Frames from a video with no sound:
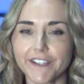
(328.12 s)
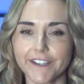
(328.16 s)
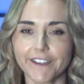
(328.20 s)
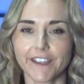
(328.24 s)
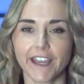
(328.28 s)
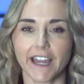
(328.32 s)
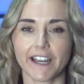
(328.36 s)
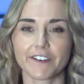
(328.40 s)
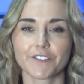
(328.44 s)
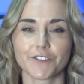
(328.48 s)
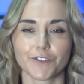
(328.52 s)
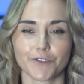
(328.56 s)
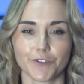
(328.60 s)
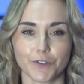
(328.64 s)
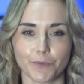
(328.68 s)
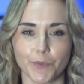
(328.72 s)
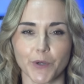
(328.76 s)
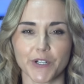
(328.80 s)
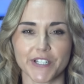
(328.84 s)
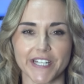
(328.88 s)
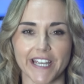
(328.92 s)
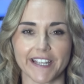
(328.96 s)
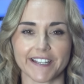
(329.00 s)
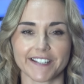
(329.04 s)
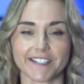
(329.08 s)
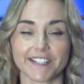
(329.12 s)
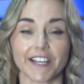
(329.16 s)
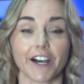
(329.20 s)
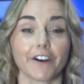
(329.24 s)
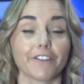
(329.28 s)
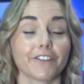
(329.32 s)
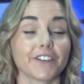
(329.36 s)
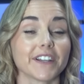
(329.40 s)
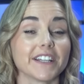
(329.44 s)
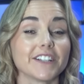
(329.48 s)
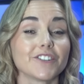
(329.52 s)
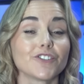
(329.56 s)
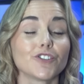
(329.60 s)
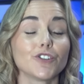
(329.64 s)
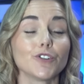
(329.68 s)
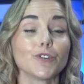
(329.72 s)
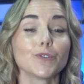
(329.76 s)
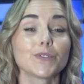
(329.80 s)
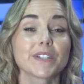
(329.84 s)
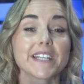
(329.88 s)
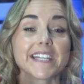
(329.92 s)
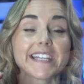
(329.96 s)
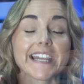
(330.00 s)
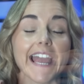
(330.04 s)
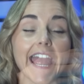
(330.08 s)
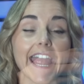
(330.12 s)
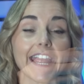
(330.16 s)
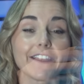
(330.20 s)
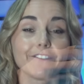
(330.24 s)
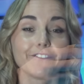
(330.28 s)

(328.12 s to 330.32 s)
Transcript: you can do to protect yourself is using a